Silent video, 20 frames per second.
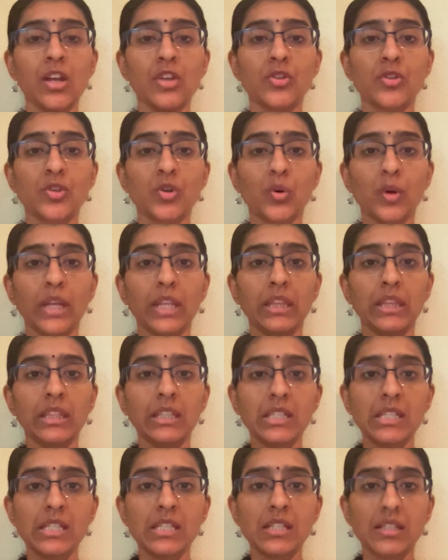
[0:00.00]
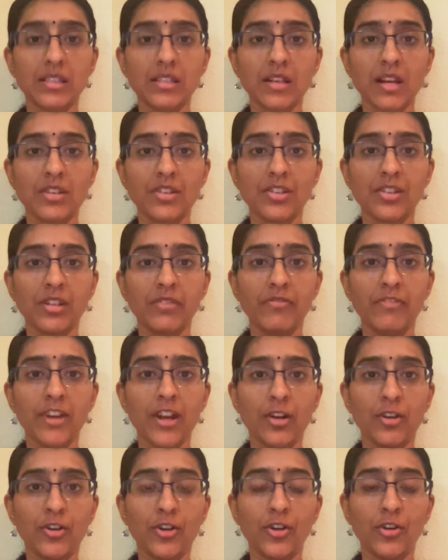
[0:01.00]
So in this discussion we
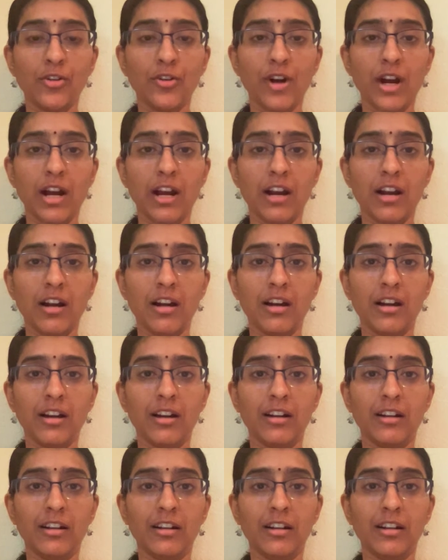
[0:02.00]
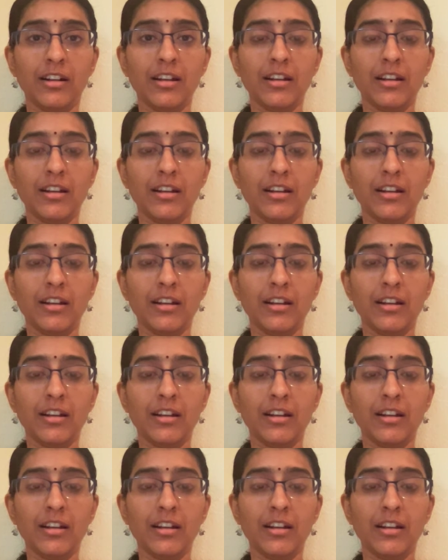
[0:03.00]
are gonna